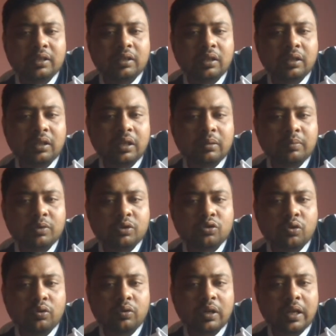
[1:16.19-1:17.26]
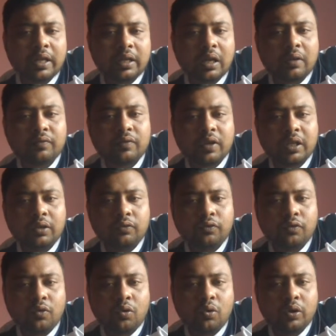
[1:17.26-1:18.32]
let me show you, like after
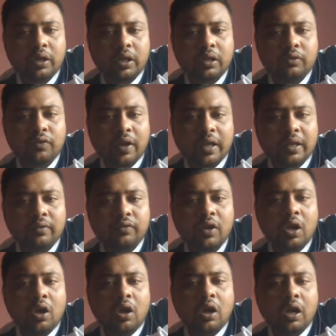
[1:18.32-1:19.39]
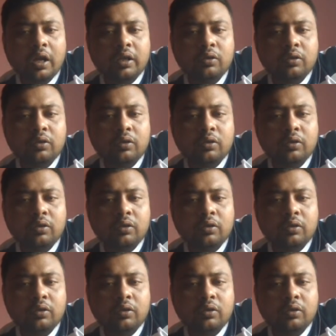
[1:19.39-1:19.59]
e4 e5,